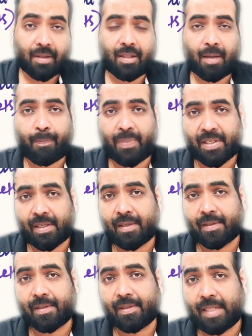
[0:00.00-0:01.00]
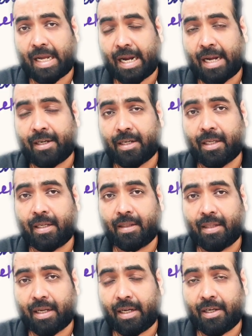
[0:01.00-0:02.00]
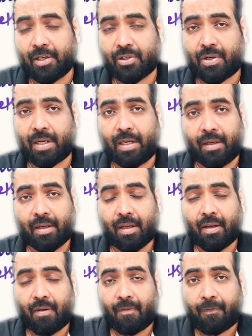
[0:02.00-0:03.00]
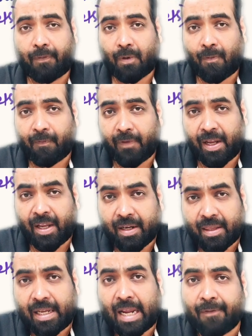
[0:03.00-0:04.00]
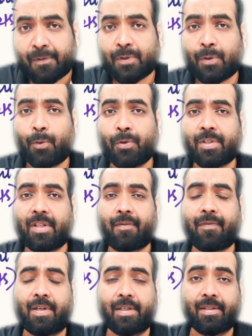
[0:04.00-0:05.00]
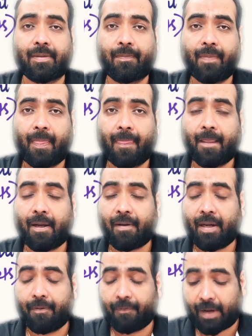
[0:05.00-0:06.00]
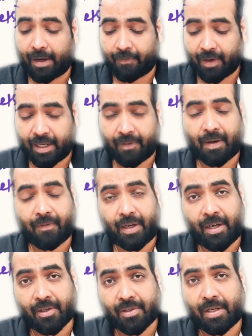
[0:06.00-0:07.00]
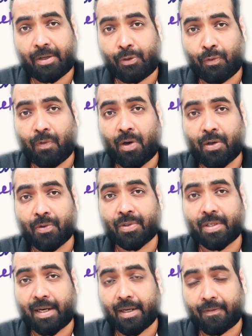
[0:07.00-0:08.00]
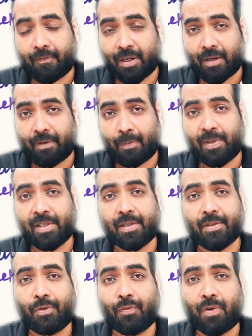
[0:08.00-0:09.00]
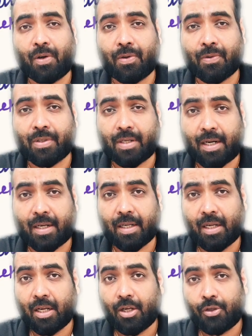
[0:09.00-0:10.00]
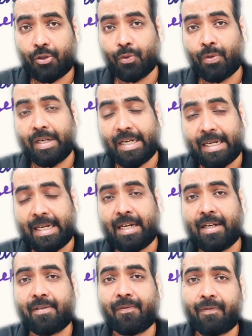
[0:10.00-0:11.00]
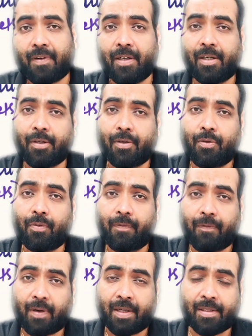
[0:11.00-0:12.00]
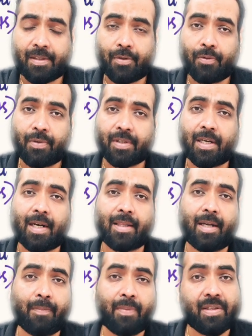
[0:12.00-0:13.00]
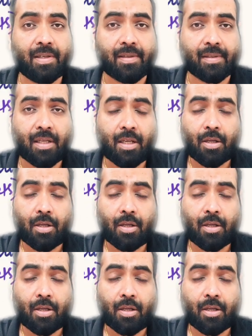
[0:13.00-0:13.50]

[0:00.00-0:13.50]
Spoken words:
The business, the entity, the industry, from where they have sourced the funds. Whatever industry you want to start, whatever business you want to start, you need funds to start that business.